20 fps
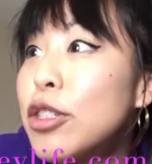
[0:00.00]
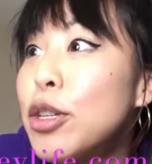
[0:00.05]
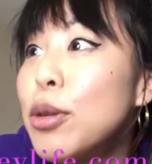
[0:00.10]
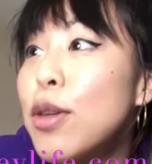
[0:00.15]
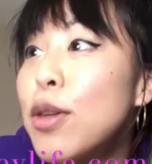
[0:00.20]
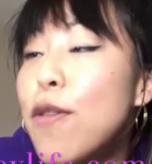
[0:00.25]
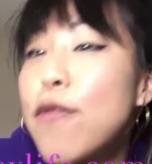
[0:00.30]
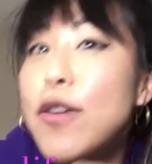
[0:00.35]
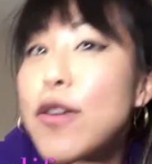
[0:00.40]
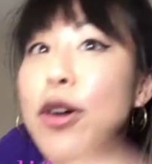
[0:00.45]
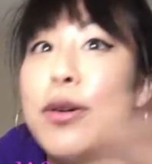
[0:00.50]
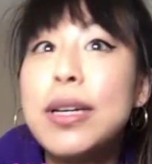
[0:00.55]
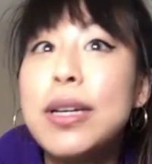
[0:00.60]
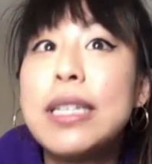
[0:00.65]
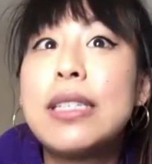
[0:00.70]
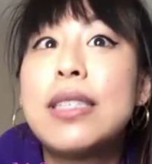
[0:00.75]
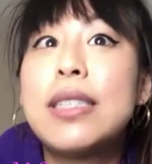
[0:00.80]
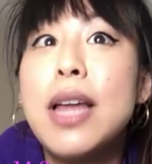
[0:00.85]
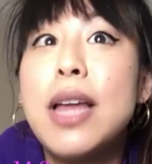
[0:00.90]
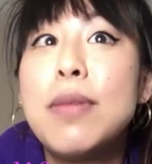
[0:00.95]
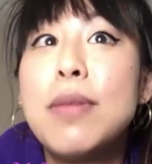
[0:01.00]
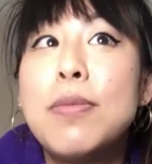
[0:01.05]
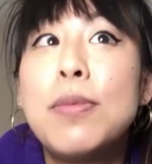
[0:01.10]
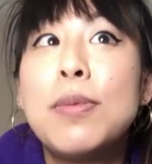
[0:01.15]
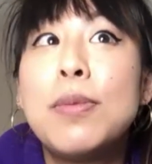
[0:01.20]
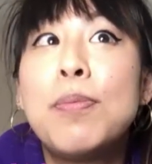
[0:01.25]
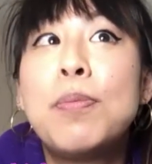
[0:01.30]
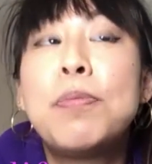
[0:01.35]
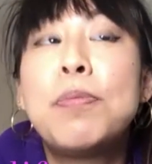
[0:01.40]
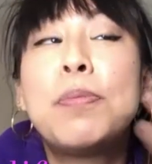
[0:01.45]
the focus
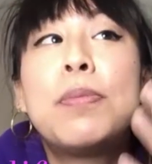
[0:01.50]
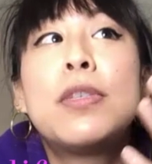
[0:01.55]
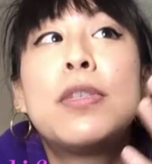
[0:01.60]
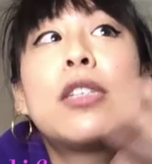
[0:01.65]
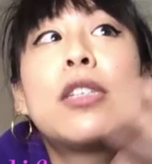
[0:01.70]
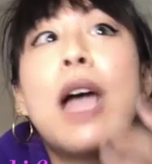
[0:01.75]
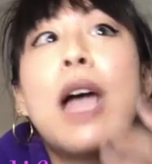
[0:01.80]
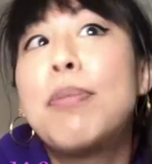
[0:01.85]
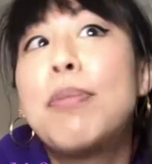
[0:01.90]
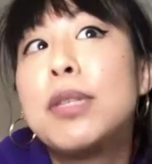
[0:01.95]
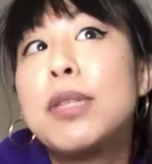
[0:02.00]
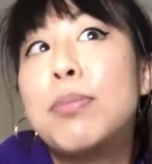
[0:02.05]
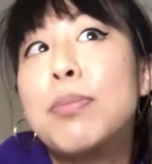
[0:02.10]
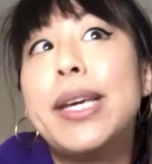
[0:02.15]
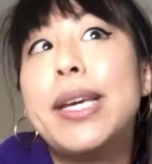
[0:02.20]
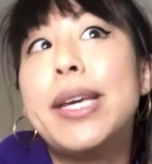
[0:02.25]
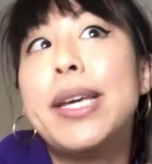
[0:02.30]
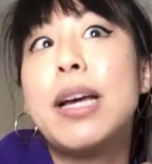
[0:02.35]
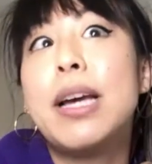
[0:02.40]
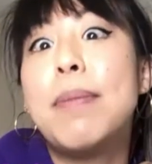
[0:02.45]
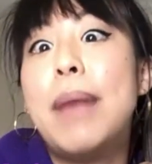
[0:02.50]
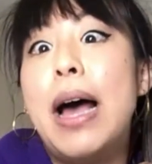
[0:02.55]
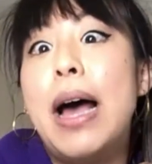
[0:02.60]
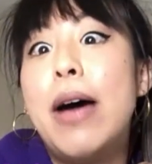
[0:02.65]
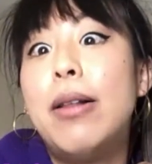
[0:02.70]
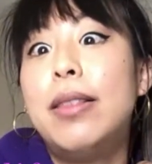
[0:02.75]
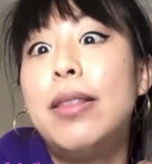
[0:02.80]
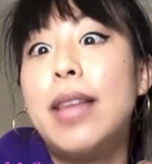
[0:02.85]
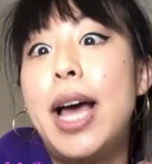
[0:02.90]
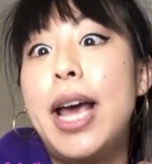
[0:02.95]
then stops being
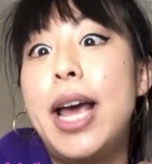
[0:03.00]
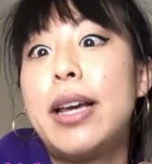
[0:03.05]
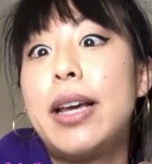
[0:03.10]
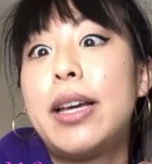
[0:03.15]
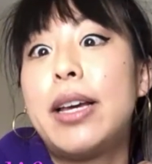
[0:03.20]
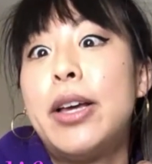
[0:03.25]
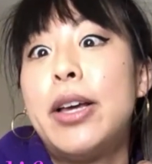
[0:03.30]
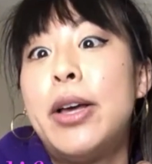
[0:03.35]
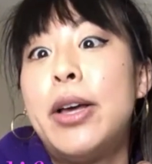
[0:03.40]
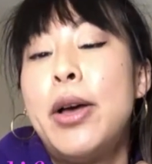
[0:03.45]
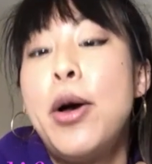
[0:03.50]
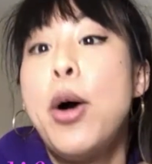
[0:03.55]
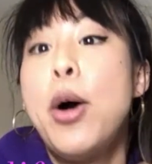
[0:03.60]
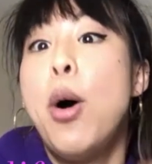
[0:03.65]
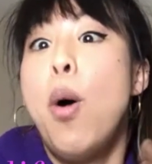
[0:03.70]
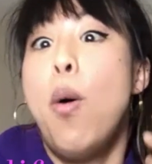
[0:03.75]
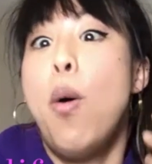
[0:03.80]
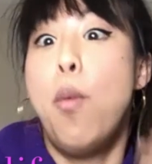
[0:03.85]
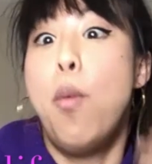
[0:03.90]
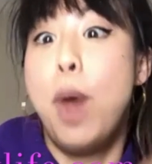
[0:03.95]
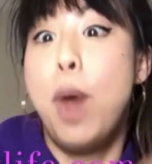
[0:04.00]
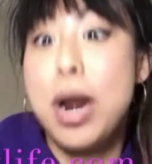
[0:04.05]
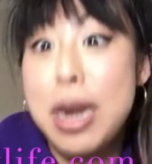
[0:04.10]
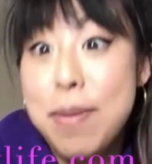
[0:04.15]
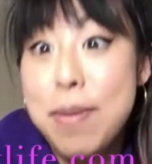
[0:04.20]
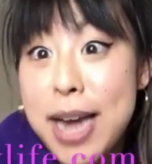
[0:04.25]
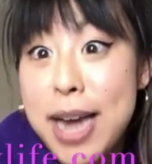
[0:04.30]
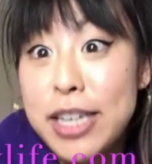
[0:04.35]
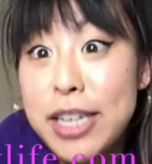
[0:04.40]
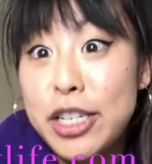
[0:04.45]
about like, what
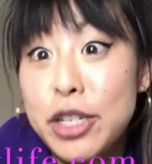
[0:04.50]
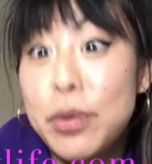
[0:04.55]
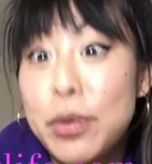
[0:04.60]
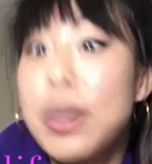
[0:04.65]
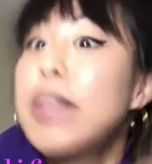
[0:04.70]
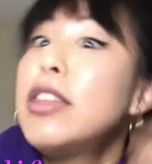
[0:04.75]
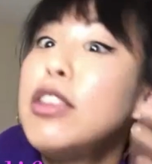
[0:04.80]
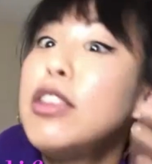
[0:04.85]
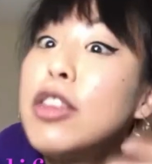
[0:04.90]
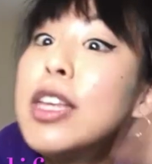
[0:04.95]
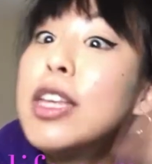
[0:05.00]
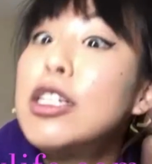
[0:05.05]
am I doing?